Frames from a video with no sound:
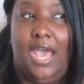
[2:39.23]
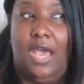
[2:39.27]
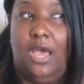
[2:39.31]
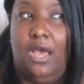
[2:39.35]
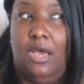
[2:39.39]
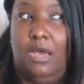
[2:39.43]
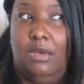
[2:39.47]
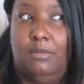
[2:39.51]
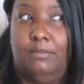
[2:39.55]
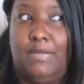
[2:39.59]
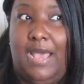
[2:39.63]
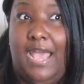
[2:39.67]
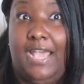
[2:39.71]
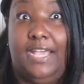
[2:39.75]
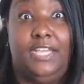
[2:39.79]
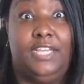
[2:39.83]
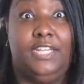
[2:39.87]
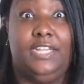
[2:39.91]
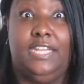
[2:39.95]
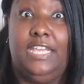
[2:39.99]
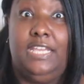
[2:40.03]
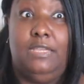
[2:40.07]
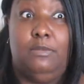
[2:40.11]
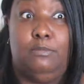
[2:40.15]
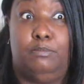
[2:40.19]
I
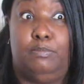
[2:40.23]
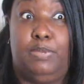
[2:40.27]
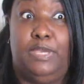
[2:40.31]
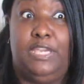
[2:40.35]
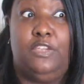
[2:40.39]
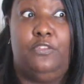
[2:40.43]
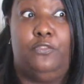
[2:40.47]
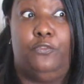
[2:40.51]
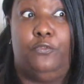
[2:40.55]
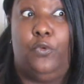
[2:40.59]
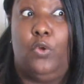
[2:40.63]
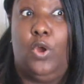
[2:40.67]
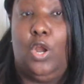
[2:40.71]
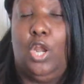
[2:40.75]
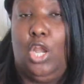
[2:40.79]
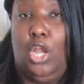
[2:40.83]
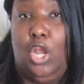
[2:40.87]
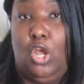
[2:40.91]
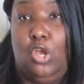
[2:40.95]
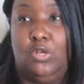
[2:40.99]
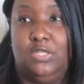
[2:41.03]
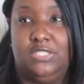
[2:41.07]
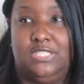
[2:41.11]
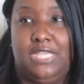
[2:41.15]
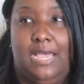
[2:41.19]
couldn't eat beef for a
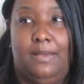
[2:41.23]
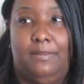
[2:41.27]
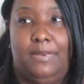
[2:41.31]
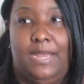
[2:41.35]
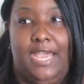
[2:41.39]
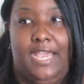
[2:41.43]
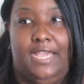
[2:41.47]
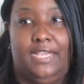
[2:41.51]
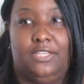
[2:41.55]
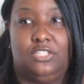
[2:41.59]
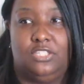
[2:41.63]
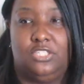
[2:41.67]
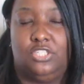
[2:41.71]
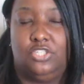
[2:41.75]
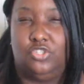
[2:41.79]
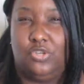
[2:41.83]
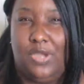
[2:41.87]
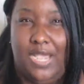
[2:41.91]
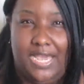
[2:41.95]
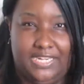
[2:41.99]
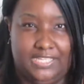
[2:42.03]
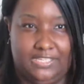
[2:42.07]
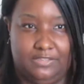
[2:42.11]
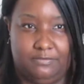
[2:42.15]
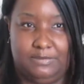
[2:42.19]
long time. Like, to
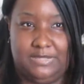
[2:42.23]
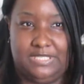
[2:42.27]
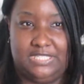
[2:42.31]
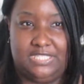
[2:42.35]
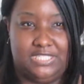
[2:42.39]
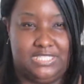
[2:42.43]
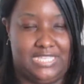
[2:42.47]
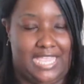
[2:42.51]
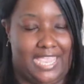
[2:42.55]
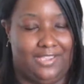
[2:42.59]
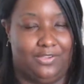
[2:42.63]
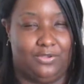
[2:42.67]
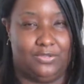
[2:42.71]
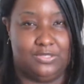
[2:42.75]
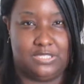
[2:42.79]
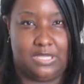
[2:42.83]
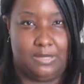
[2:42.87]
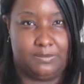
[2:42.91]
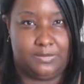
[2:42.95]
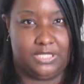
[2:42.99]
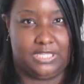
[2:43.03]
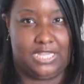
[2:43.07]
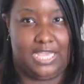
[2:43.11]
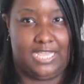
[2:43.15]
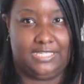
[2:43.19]
try to give me steak or
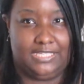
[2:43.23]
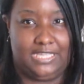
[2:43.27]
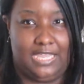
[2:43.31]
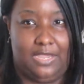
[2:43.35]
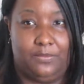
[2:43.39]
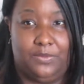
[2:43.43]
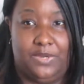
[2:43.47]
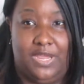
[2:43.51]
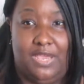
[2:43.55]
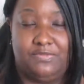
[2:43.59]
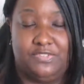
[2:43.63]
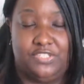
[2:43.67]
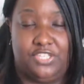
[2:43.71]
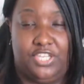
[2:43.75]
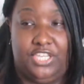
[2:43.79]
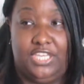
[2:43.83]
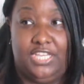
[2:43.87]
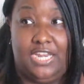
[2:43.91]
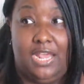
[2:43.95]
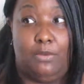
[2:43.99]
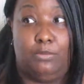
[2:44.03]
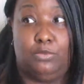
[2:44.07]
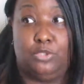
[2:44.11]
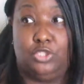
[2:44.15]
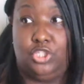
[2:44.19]
something like that when I was a
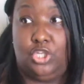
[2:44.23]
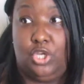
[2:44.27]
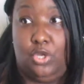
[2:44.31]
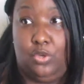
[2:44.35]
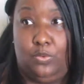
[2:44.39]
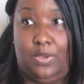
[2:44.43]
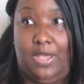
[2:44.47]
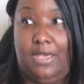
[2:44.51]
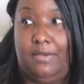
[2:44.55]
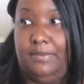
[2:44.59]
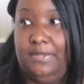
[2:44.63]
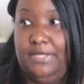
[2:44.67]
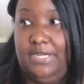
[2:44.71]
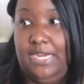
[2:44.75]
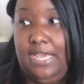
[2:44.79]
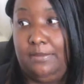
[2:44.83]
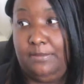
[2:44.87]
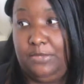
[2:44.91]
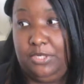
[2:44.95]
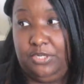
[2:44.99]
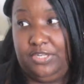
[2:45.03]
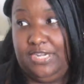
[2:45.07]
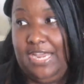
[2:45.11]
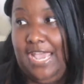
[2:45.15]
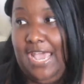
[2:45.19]
kid, I would choke. I would
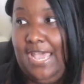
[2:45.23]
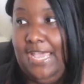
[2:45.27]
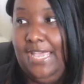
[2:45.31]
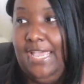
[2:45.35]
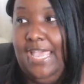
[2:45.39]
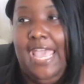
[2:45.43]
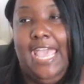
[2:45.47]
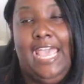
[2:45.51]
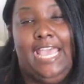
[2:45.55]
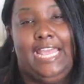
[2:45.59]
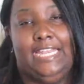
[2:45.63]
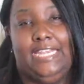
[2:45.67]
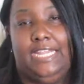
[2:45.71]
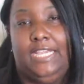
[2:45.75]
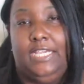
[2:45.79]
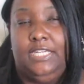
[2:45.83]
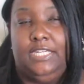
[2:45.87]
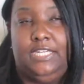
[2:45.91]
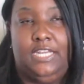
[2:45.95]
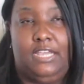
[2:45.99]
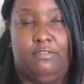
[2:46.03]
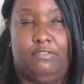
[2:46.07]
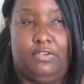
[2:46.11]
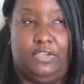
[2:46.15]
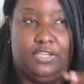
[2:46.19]
damn near die. They
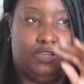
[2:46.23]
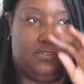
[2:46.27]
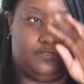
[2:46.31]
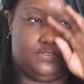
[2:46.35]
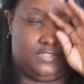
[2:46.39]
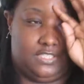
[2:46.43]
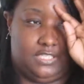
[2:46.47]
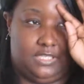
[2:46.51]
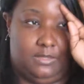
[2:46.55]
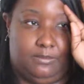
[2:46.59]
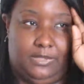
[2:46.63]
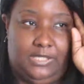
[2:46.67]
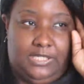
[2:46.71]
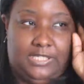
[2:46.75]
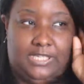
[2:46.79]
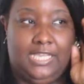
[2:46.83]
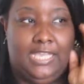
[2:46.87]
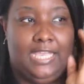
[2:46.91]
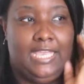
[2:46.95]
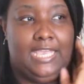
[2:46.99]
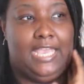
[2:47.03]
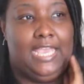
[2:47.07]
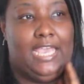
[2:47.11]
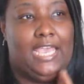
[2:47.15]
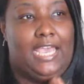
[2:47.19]
could never give it to me.
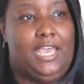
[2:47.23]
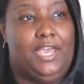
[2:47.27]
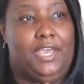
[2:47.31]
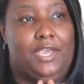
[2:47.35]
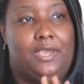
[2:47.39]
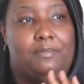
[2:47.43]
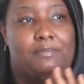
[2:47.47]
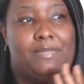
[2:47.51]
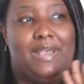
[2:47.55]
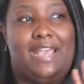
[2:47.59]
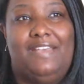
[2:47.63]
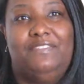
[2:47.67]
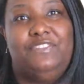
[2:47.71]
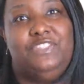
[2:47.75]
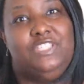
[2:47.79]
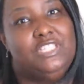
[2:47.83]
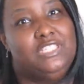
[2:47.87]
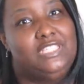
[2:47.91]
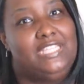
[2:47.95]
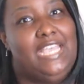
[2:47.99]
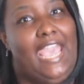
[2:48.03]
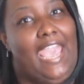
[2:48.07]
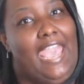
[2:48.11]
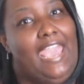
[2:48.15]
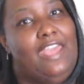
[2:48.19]
I've
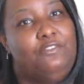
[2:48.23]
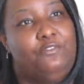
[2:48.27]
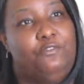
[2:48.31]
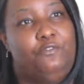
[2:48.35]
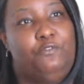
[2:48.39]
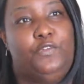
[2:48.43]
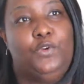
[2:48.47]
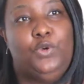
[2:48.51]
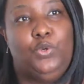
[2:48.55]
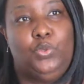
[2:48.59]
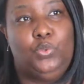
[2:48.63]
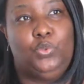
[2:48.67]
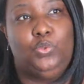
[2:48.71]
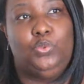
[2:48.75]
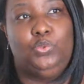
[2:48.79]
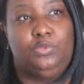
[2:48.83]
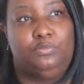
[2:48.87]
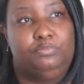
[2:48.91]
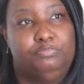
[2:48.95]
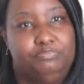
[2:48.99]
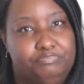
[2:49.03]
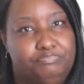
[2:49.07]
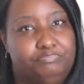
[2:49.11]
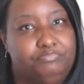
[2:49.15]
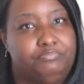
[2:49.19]
just had
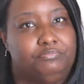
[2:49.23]
food.